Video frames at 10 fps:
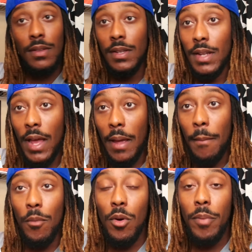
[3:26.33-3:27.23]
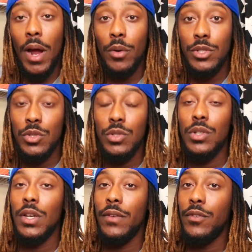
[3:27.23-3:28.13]
then hey, more power to
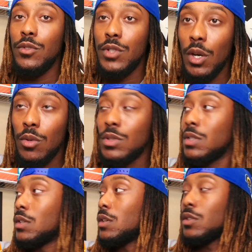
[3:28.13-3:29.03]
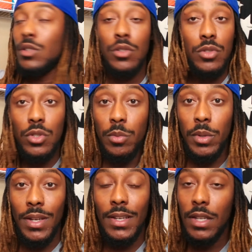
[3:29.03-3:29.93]
you. If you don't, YouTube
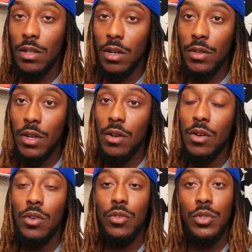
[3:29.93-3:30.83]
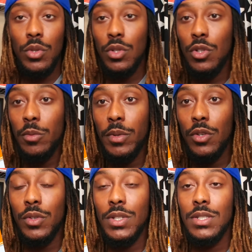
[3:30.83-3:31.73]
it. Get on there, do a little bit
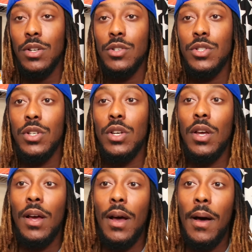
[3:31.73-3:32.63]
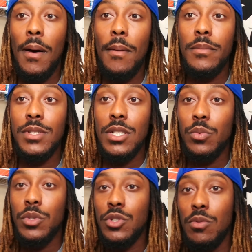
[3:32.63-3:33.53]
of research,
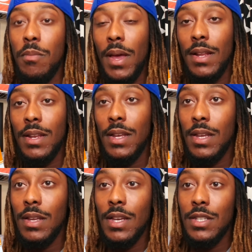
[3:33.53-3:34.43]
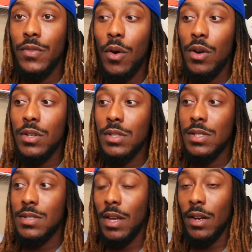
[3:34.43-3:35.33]
just what you may need as far as
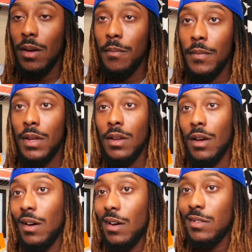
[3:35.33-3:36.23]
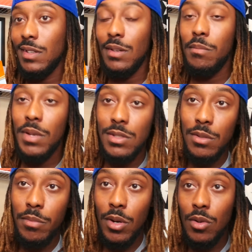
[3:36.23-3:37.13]
the setup. You need a
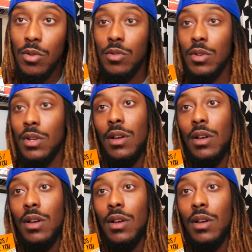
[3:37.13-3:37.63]
mixer bowl,